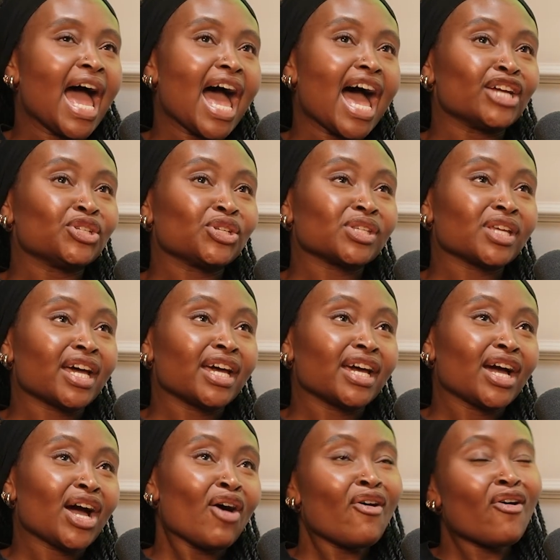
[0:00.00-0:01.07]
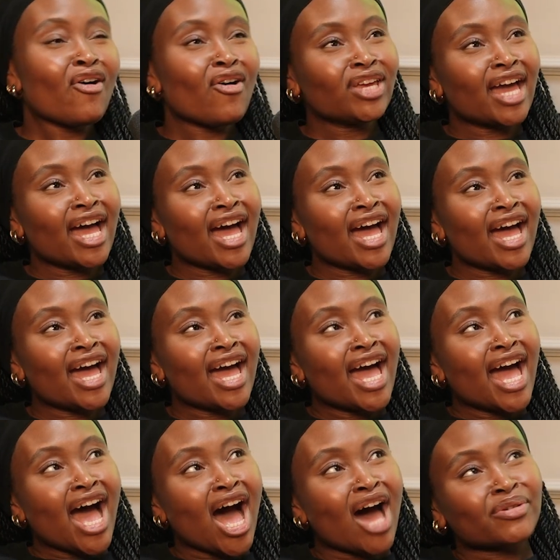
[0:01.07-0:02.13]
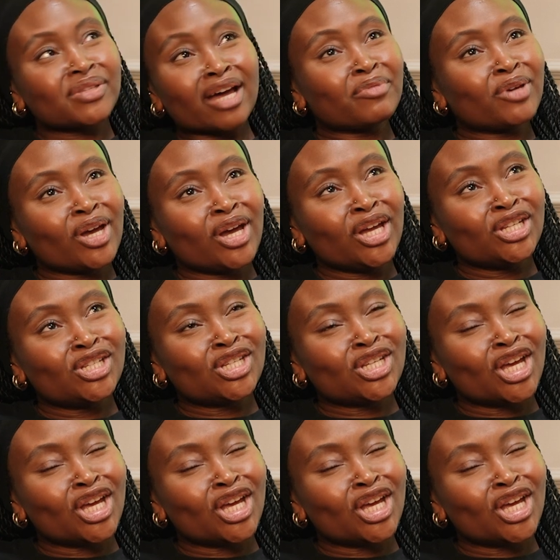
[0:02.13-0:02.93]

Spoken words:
And she's like, oh, yeah. I was like, I'm good.